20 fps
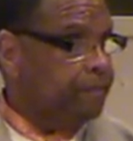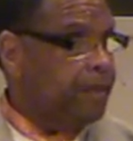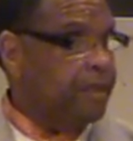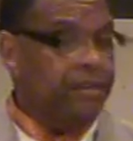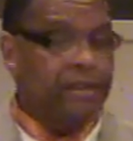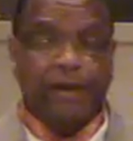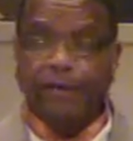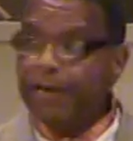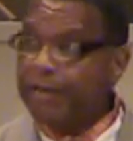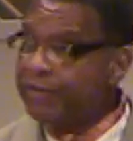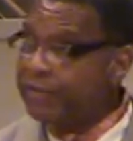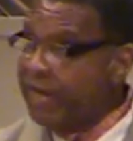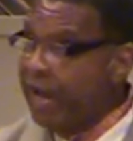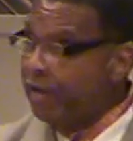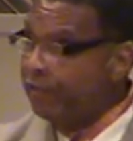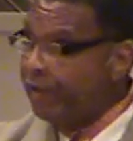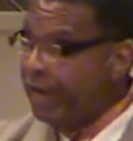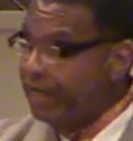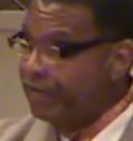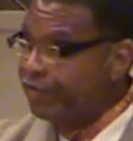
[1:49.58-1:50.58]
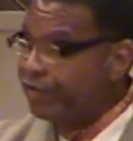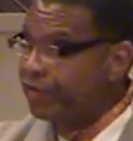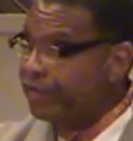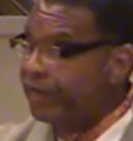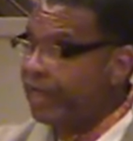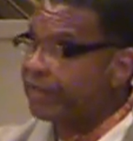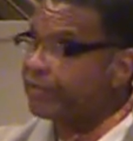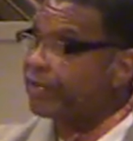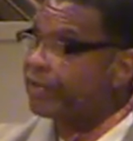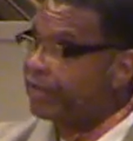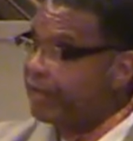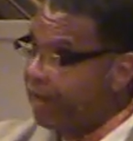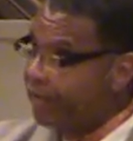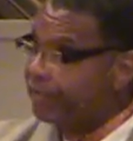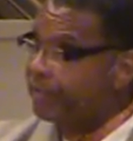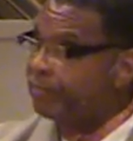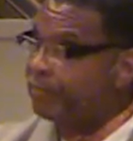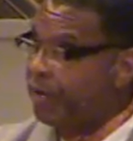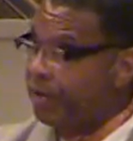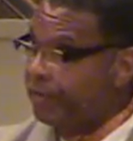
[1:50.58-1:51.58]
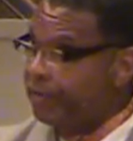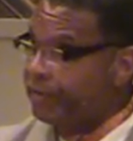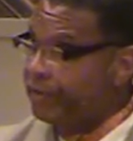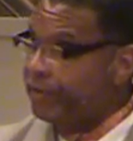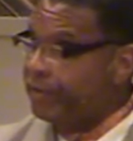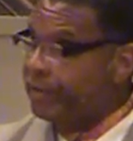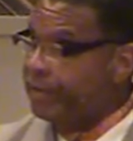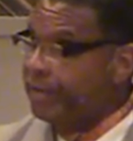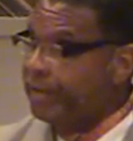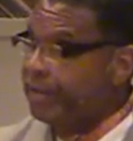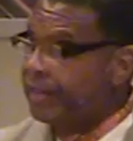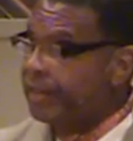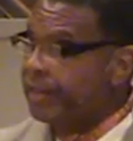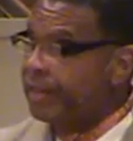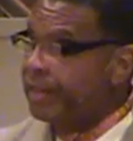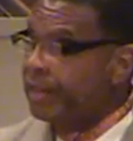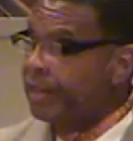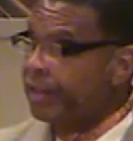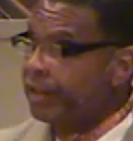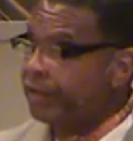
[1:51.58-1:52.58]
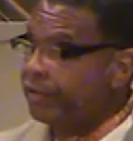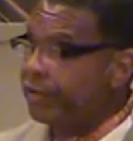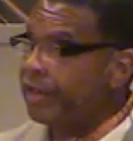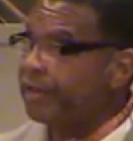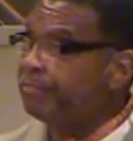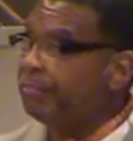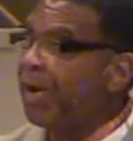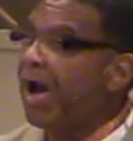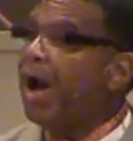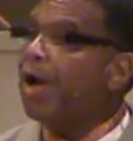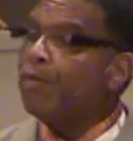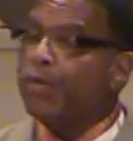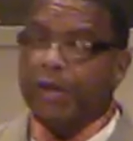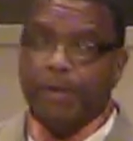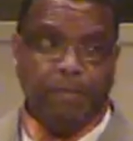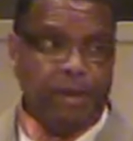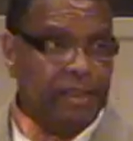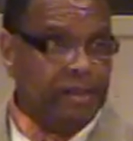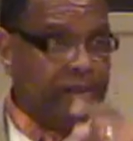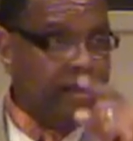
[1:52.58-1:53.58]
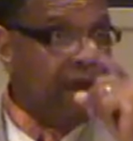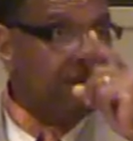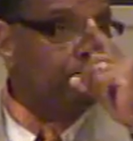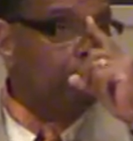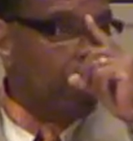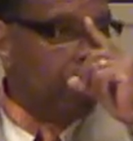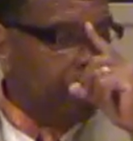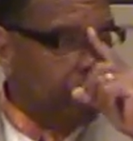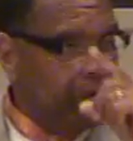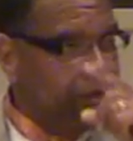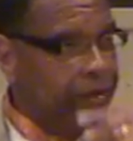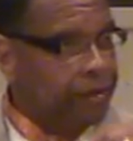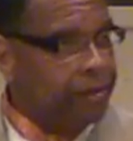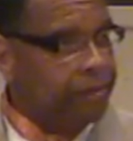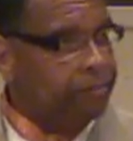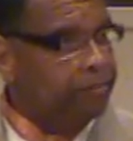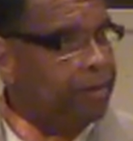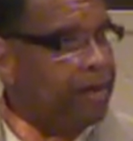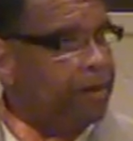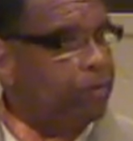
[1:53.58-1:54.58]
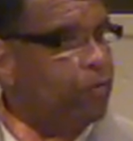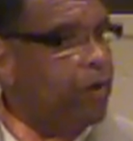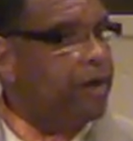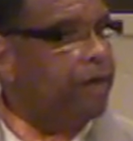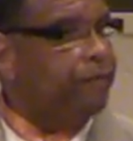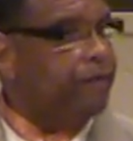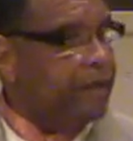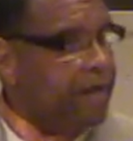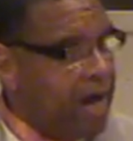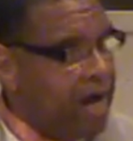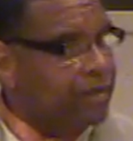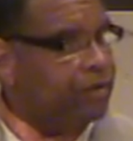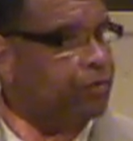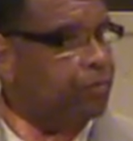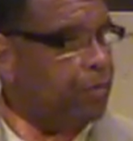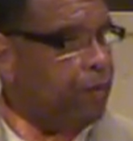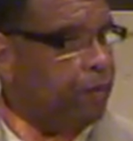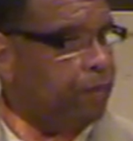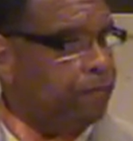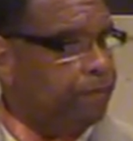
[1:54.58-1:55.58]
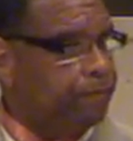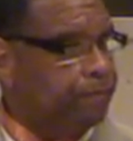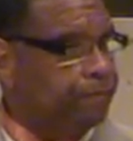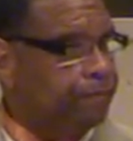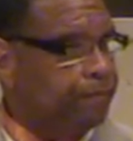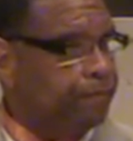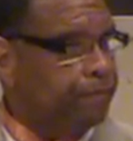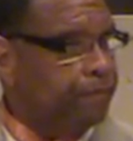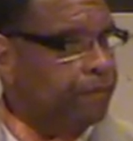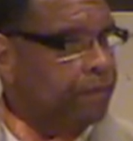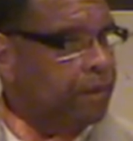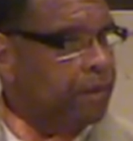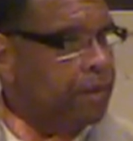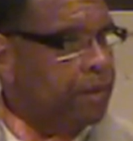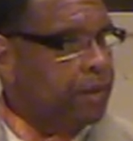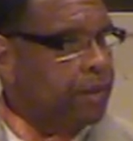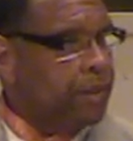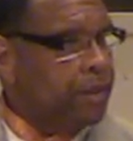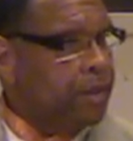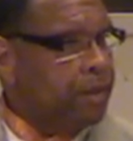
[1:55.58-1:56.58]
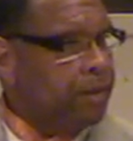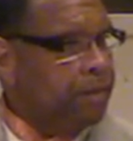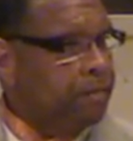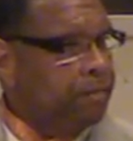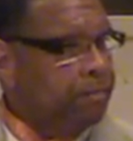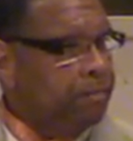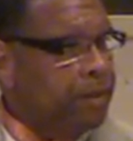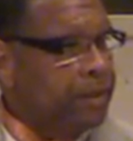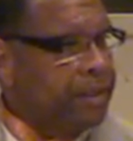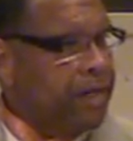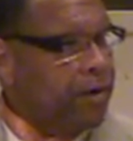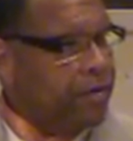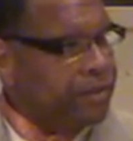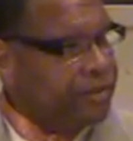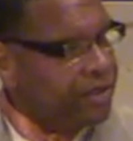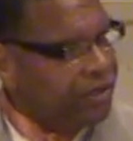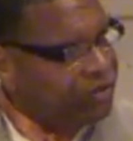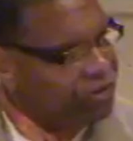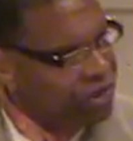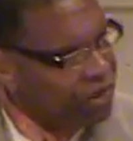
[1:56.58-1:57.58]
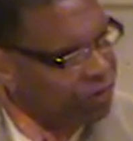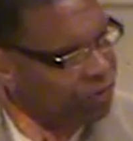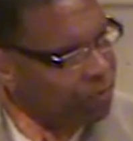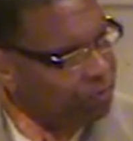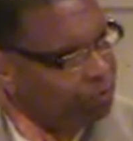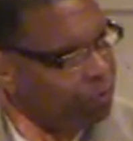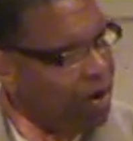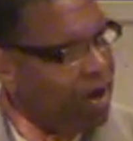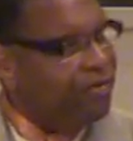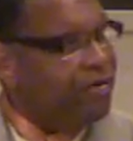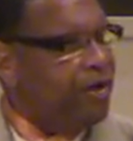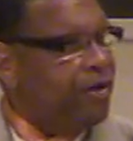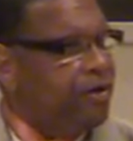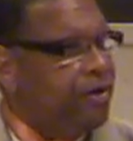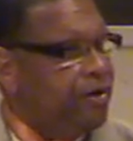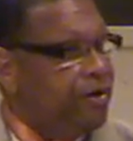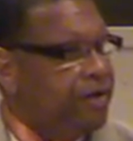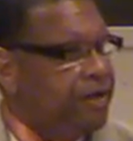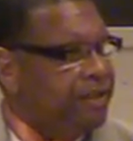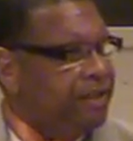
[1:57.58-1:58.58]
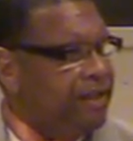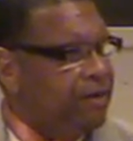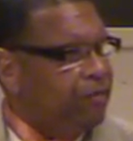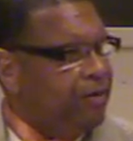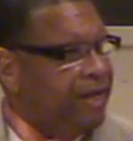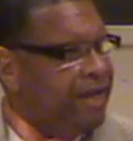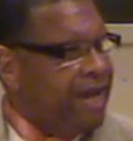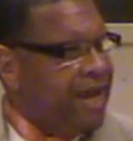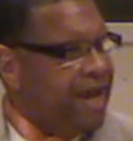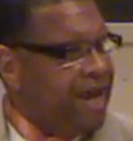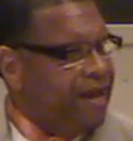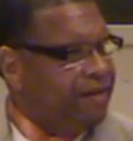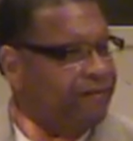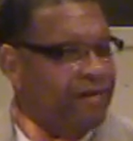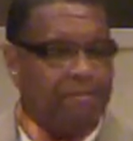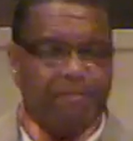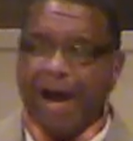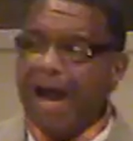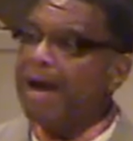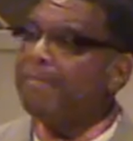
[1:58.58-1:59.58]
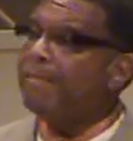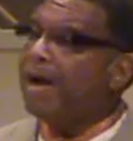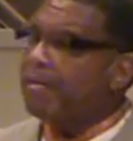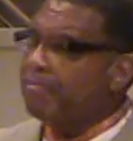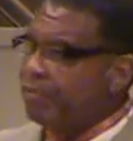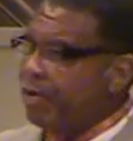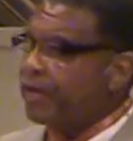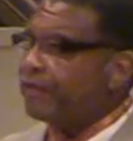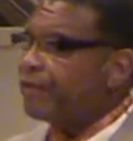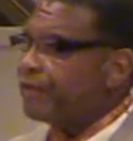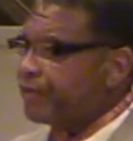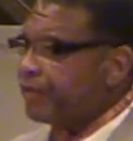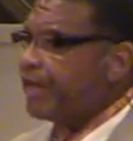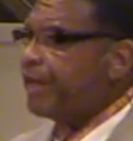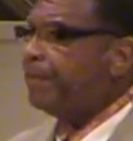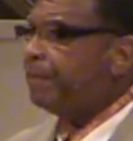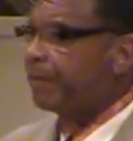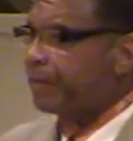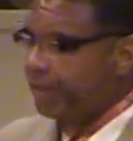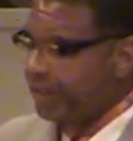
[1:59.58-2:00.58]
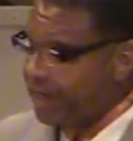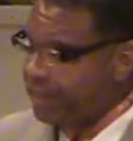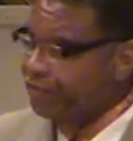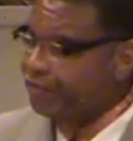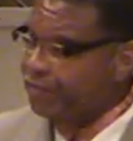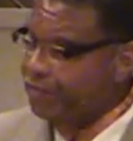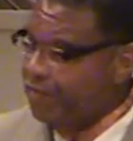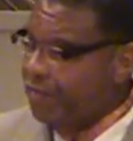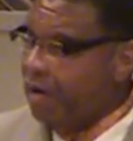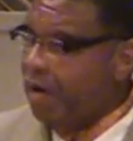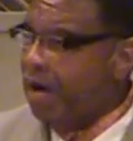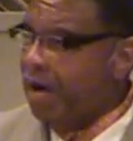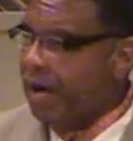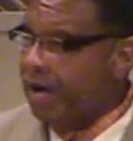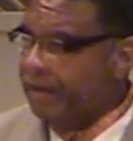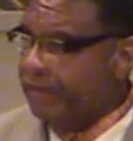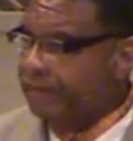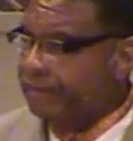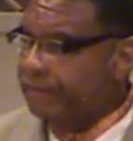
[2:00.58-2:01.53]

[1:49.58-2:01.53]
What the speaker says: Doesn't give us salvation. That's another brotherhood. You need power to be in that brotherhood by way of the gospel. But there is a general brotherhood that we have. Am I my brother's keeper? Yes, you are.